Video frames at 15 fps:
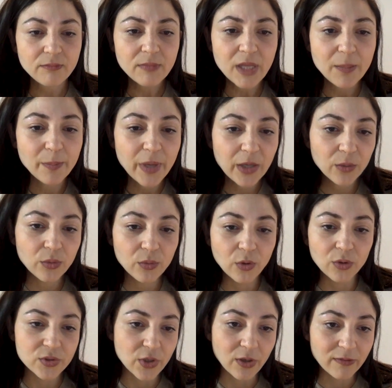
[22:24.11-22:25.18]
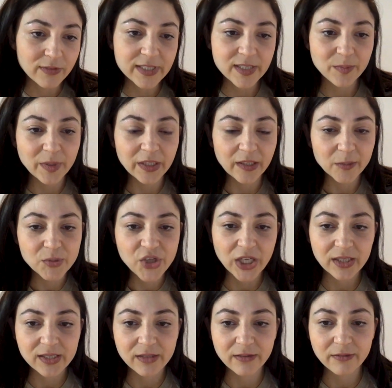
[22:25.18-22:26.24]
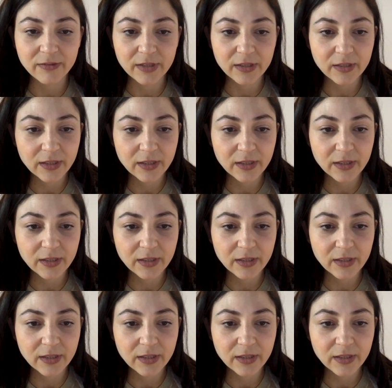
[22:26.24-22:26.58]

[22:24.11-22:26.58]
but also obviously being objective and